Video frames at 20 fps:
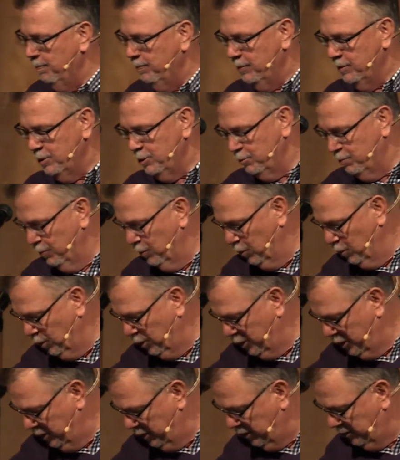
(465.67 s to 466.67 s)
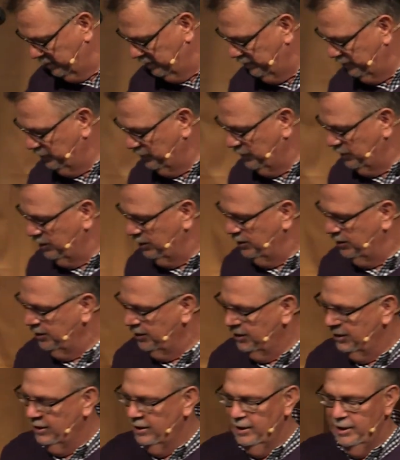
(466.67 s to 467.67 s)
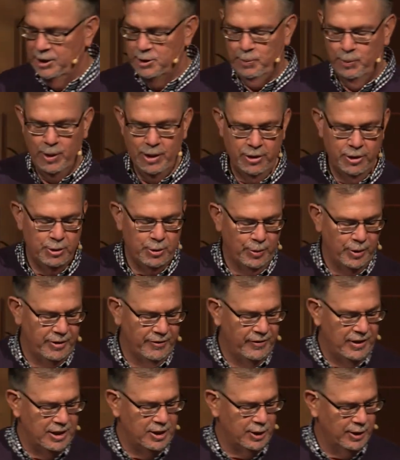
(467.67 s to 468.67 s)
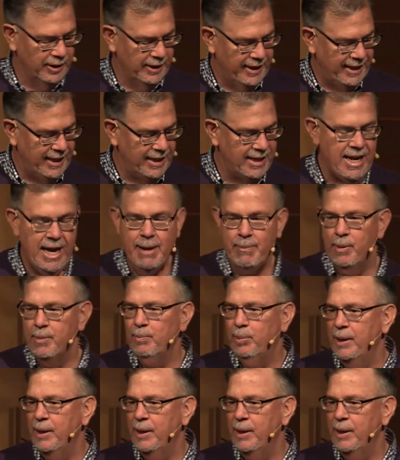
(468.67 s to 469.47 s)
There's more here. His brothers would eventually kidnap him,